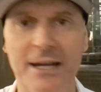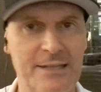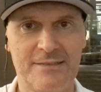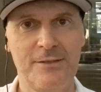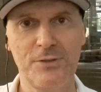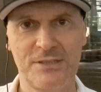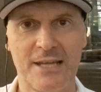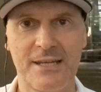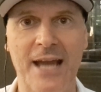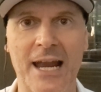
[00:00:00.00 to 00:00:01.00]
Let's use
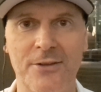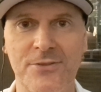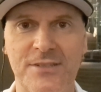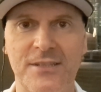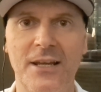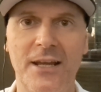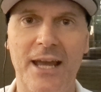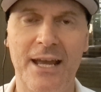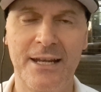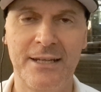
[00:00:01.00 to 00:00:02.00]
like gallons
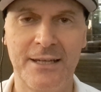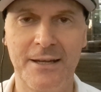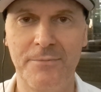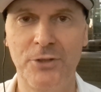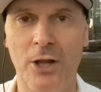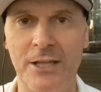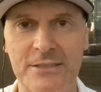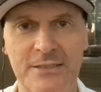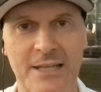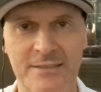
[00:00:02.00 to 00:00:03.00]
and
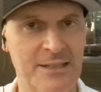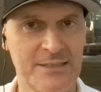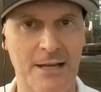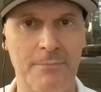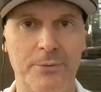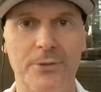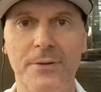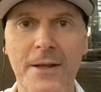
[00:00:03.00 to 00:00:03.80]
dollars as an example.